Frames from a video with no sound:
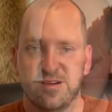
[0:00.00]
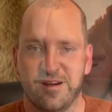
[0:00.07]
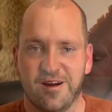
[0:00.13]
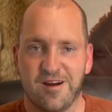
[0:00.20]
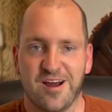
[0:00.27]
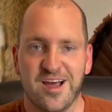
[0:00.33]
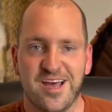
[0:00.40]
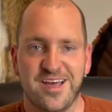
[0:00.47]
All
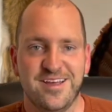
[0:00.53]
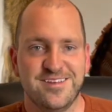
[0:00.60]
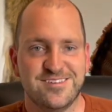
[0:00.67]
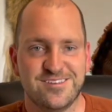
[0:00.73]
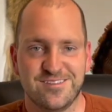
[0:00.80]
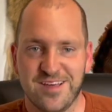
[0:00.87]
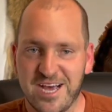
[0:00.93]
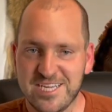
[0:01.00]
right,
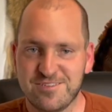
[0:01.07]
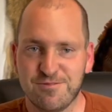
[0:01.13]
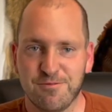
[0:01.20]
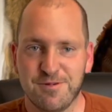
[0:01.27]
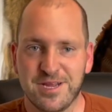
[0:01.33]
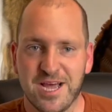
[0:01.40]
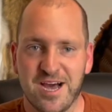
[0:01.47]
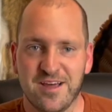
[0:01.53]
so that's what
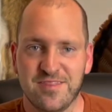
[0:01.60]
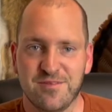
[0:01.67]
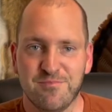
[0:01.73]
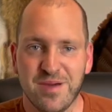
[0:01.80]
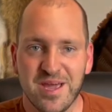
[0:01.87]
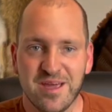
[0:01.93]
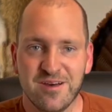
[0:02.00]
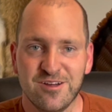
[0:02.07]
we got in the
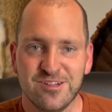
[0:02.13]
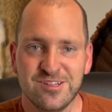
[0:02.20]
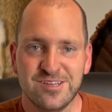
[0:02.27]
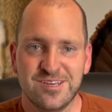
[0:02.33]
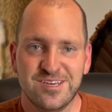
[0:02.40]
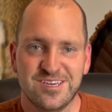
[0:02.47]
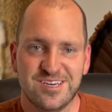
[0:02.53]
mail.